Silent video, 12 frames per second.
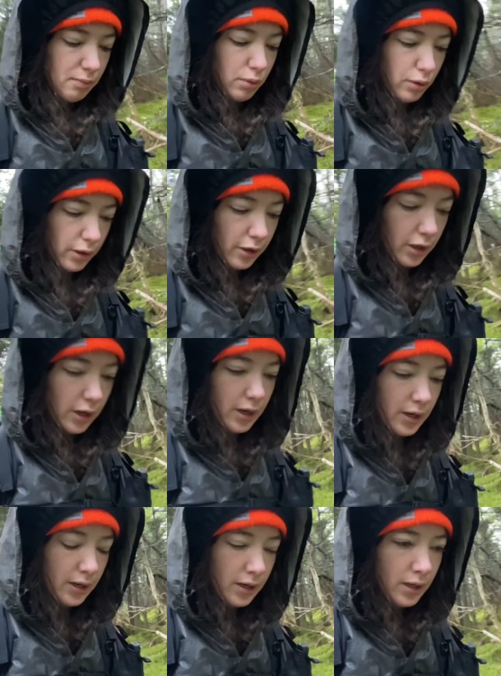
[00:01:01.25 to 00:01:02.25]
border.
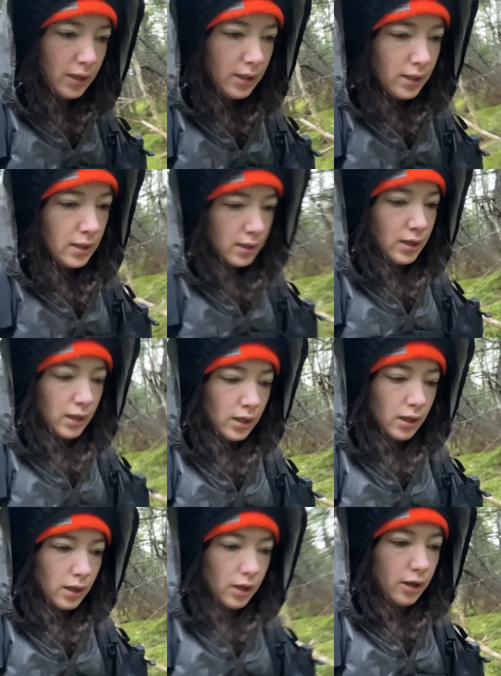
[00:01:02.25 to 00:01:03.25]

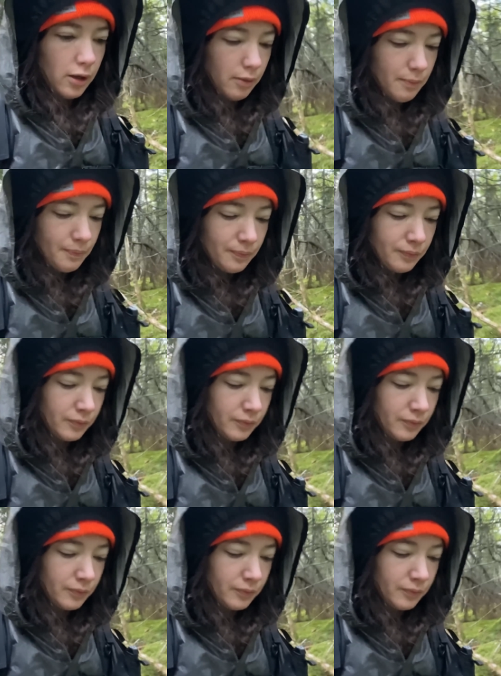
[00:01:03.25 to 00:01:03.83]
Um,